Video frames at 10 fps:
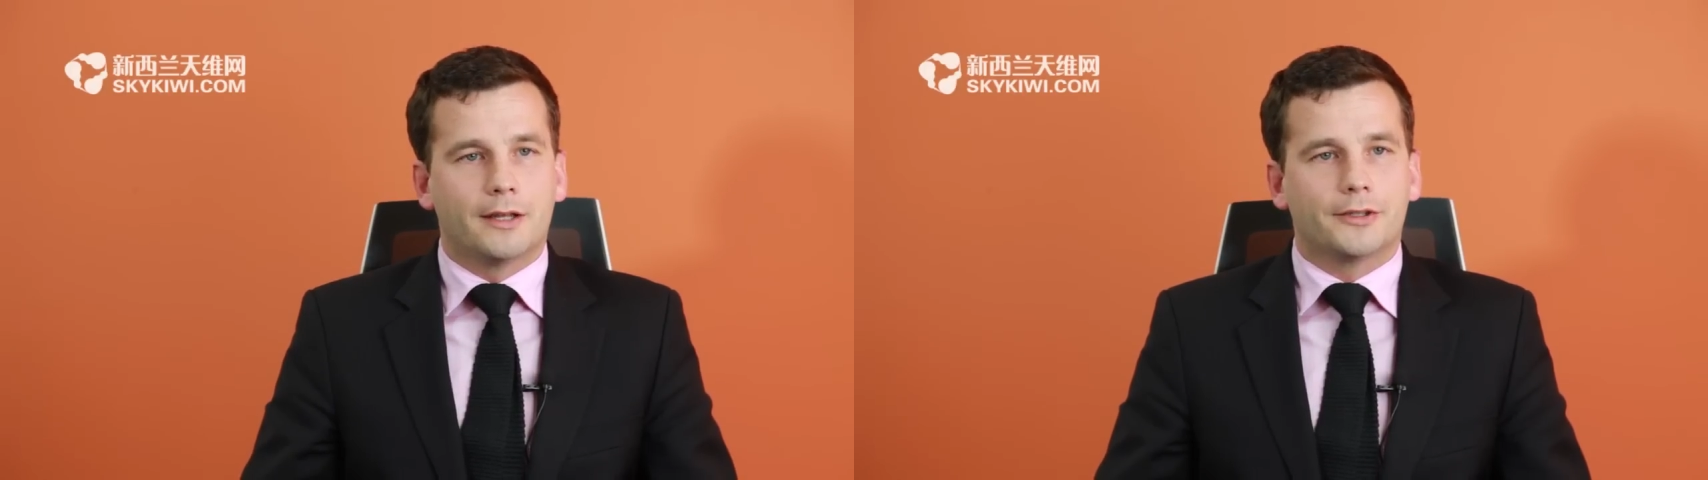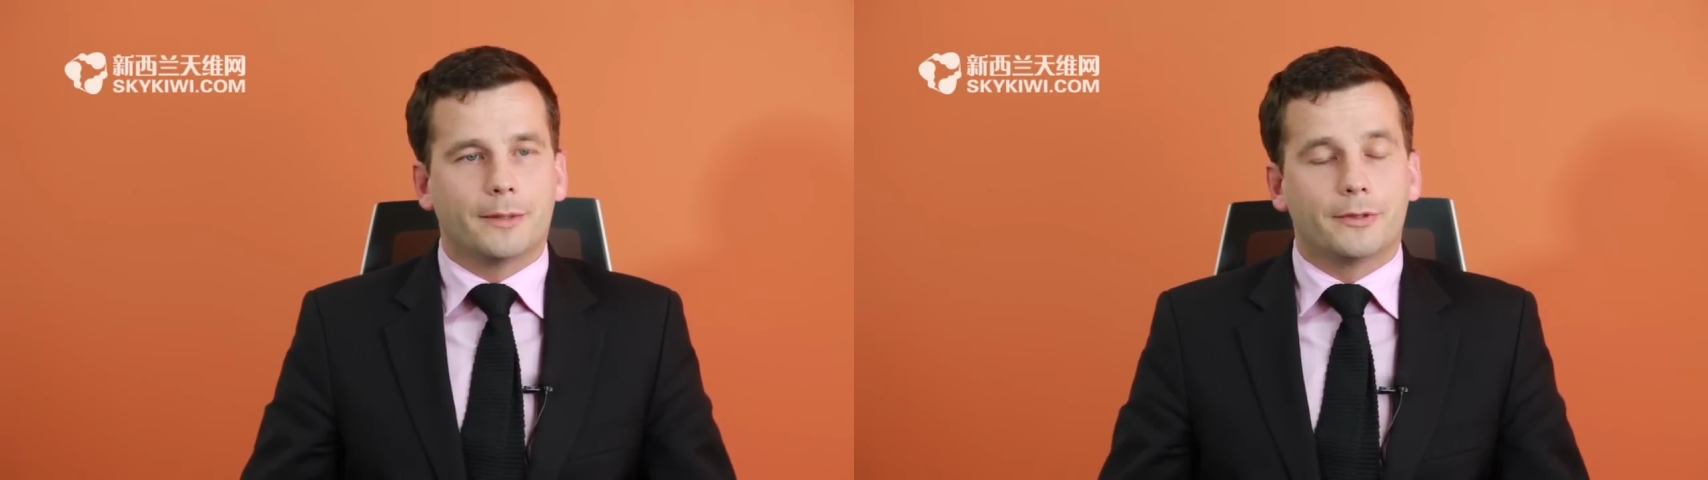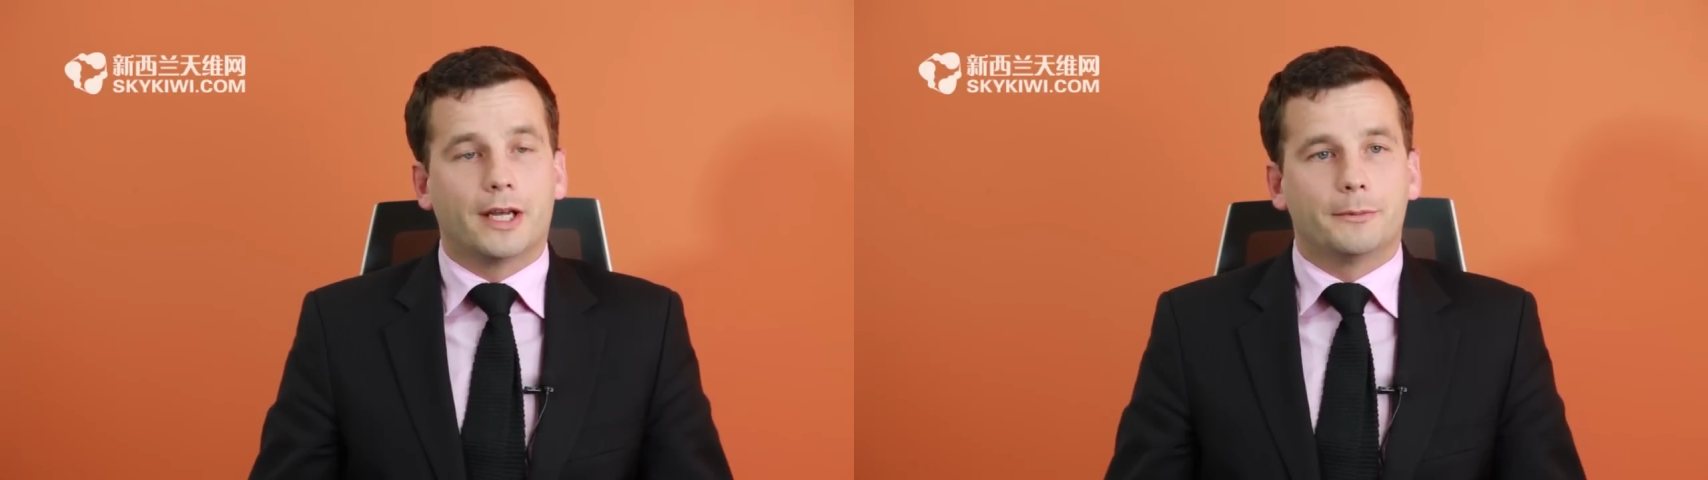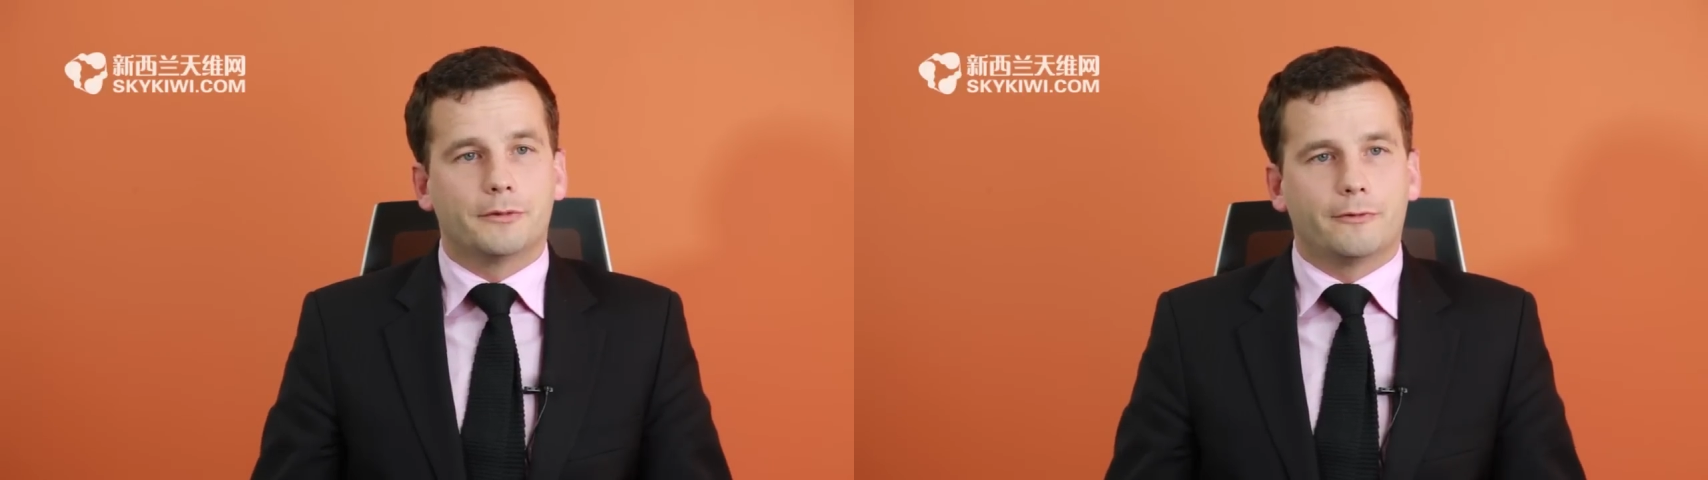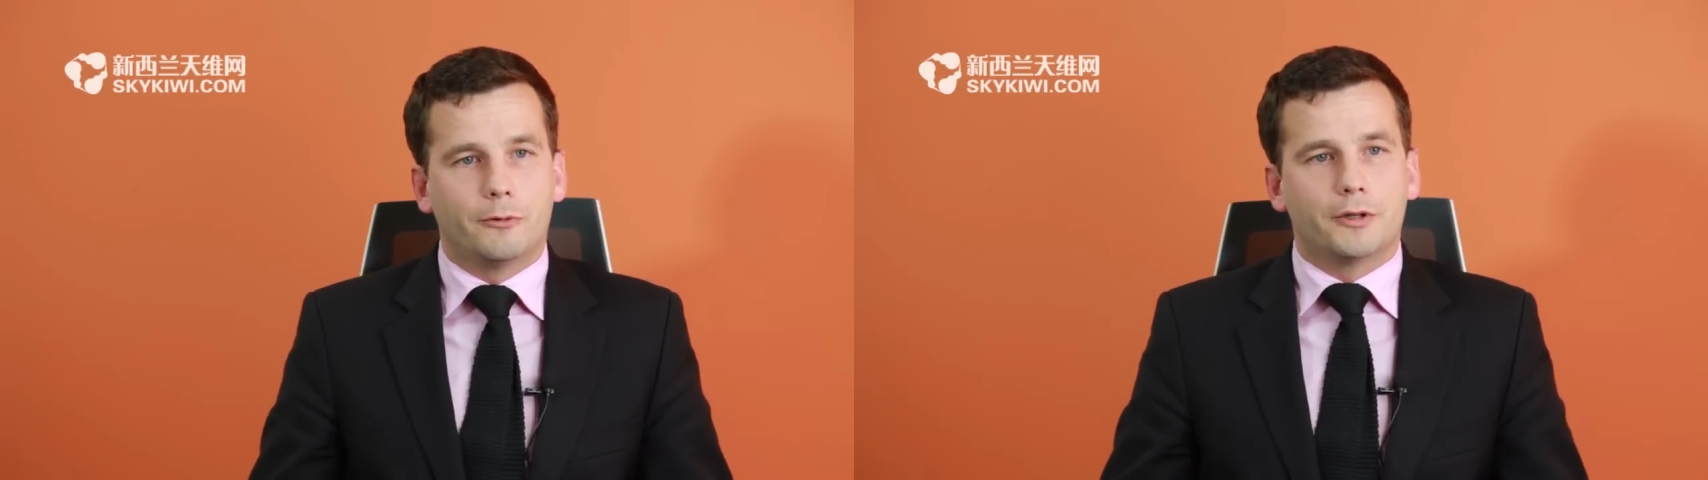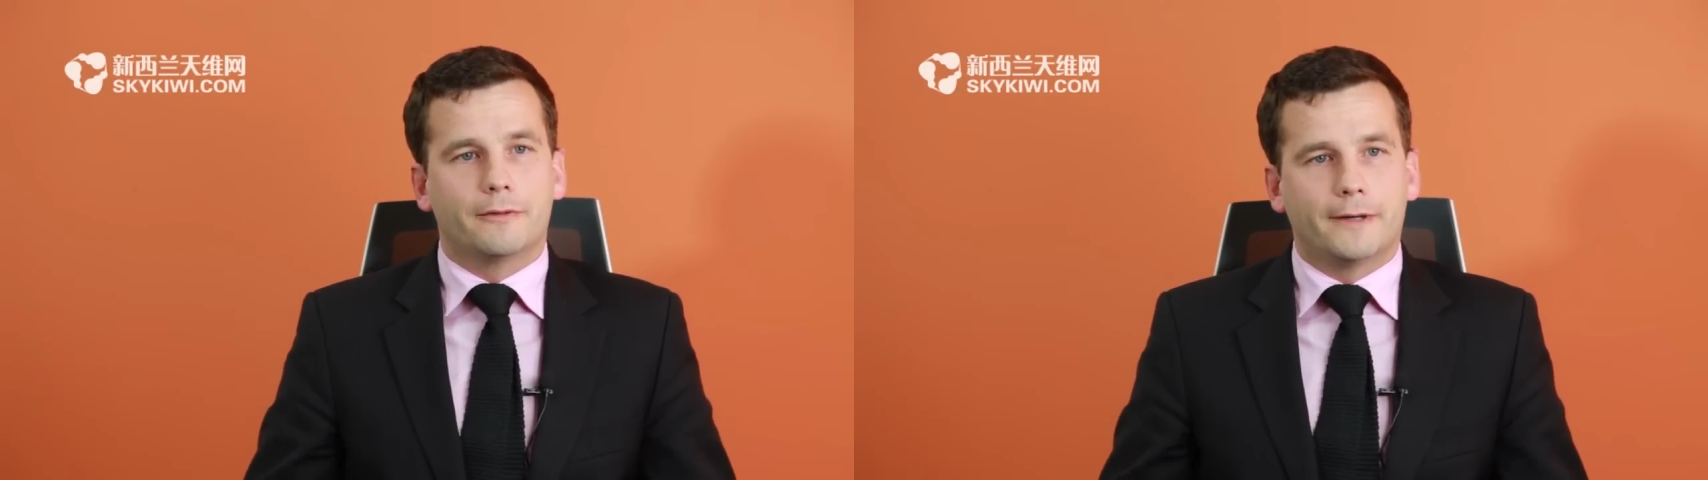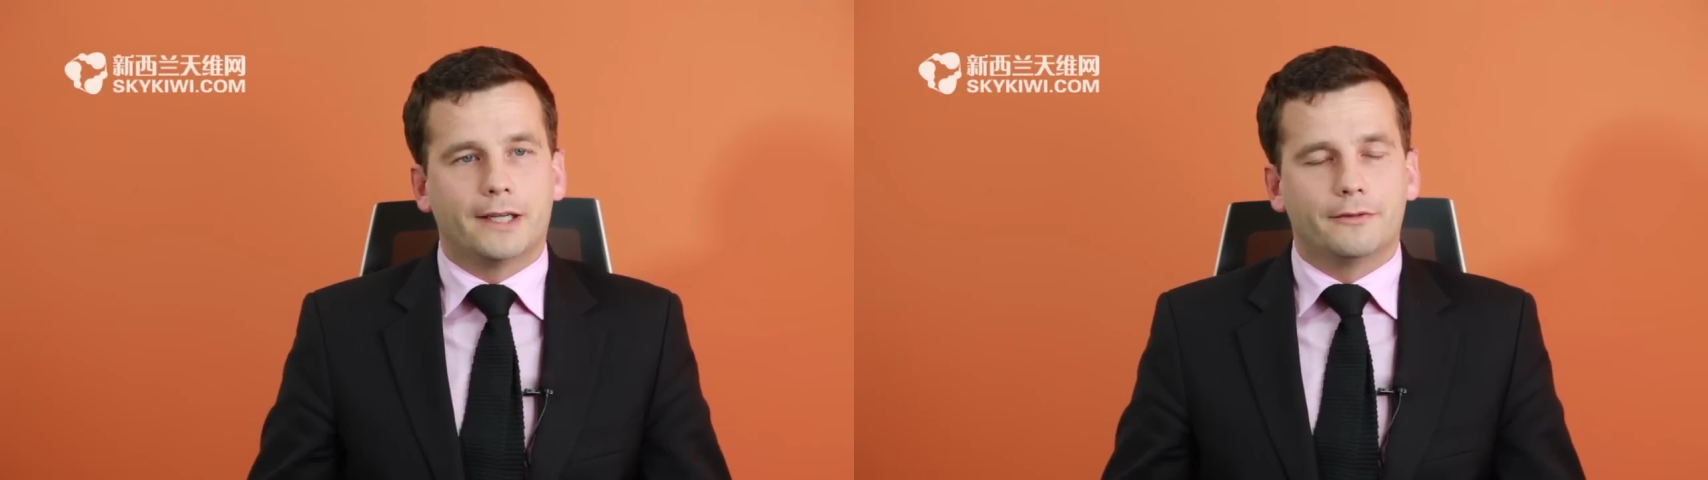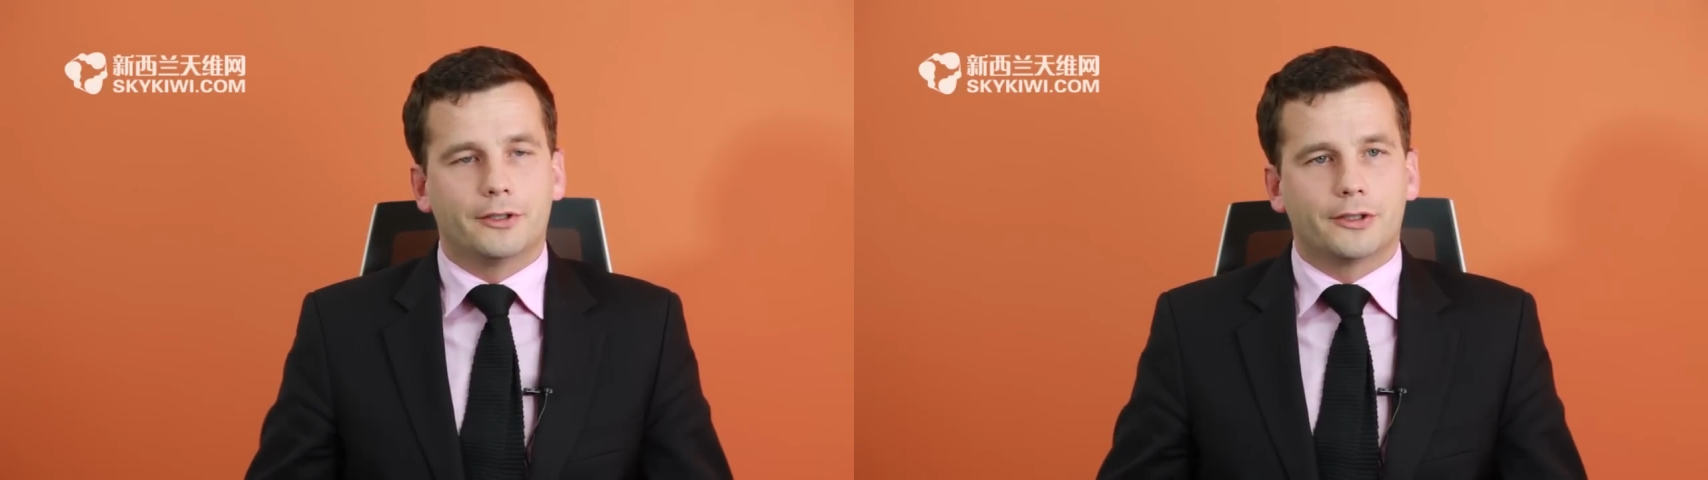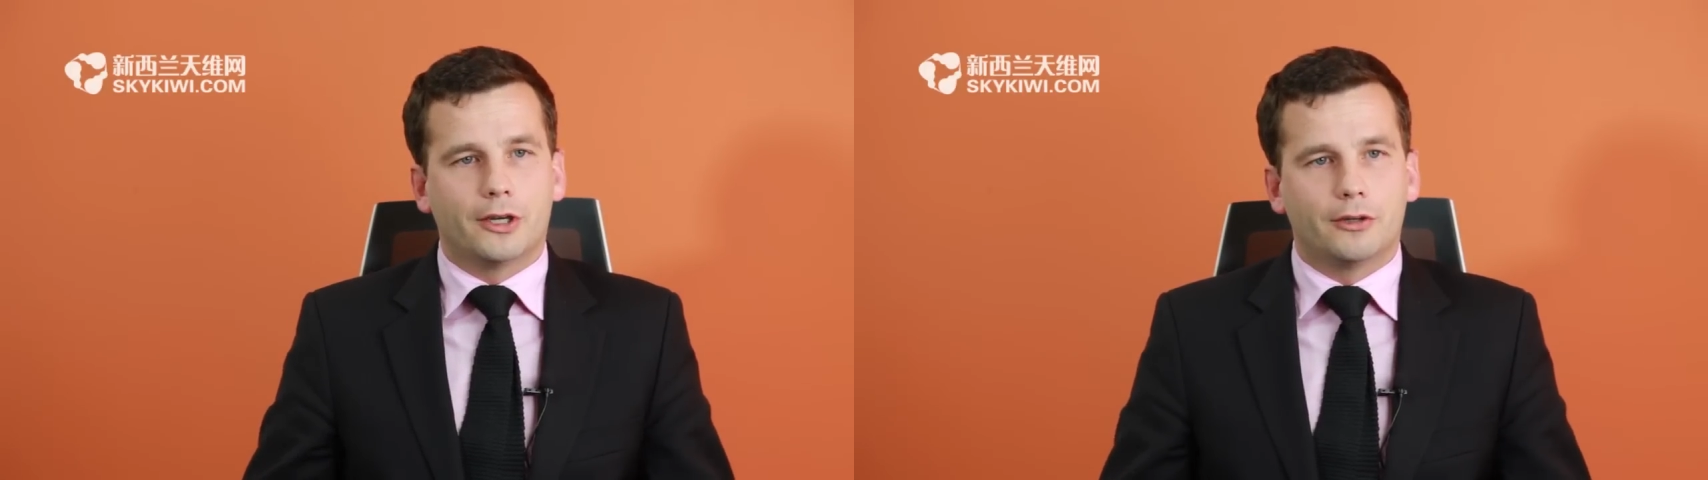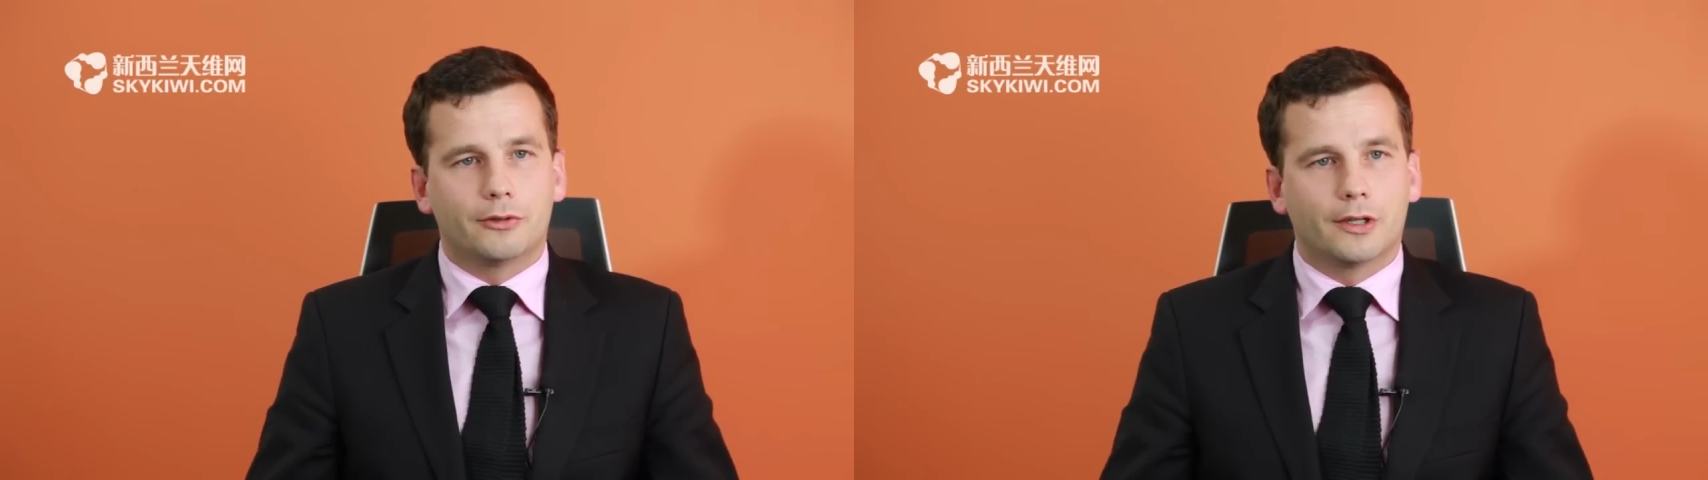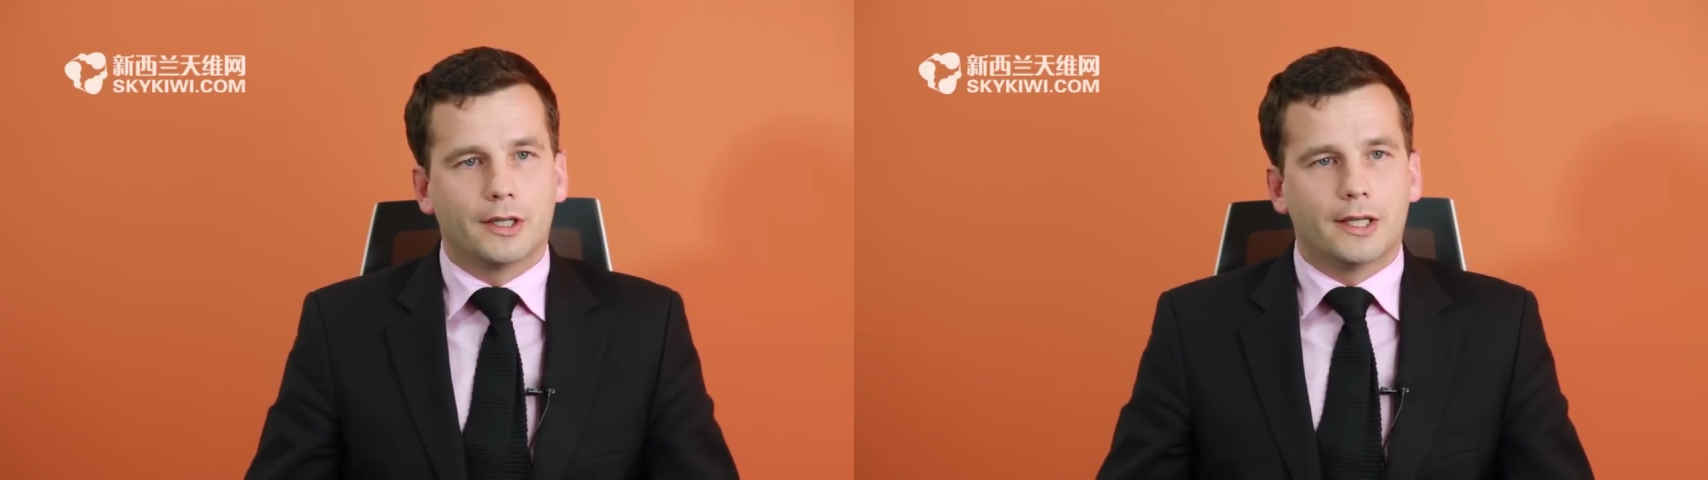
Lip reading: Sometimes 45 years old,